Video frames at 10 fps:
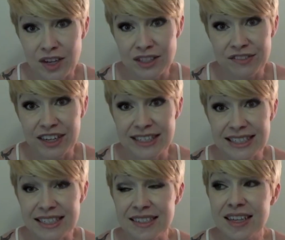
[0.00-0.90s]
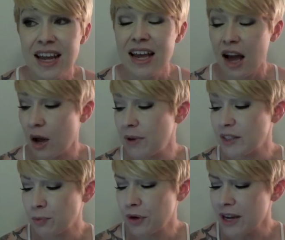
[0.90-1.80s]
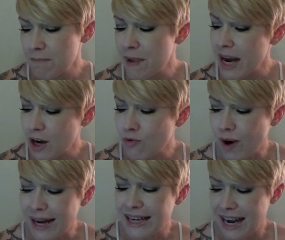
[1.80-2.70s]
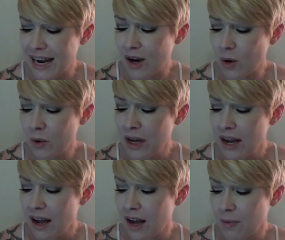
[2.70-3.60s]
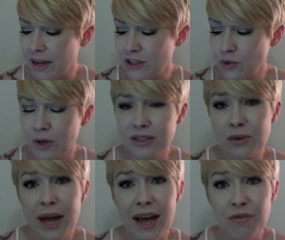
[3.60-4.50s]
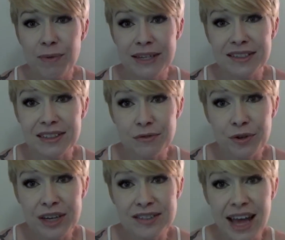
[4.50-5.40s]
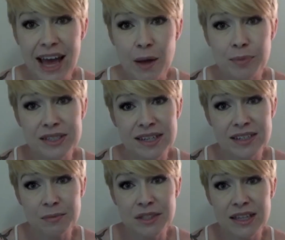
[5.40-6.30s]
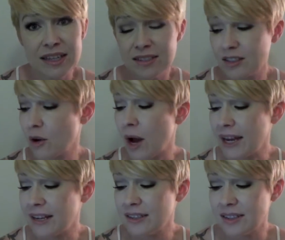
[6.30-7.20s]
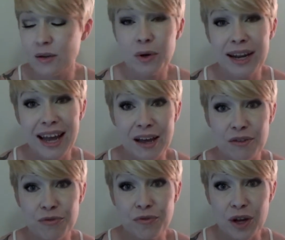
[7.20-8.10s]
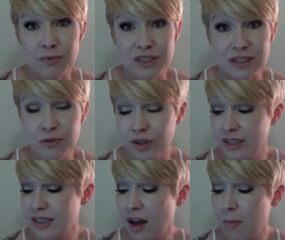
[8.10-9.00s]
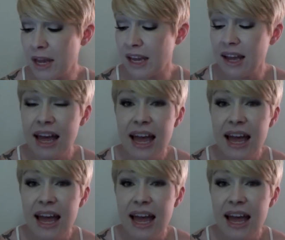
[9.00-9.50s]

all devices. It's pretty bare right now. I do also have my deliveries app synced up to this, so I can see when I have deliveries coming,